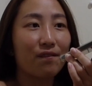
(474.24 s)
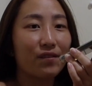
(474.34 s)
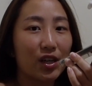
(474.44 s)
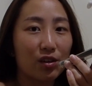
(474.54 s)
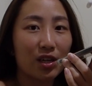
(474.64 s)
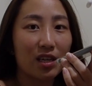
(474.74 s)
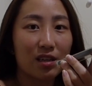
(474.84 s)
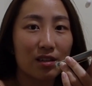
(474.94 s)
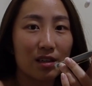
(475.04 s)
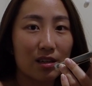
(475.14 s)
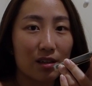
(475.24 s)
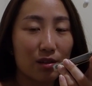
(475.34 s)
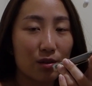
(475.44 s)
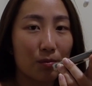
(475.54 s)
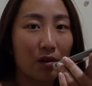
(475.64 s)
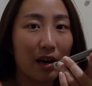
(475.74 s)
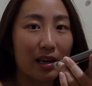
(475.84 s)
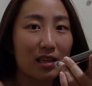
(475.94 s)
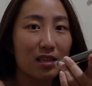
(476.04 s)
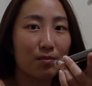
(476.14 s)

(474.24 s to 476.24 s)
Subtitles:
very easy to surprise,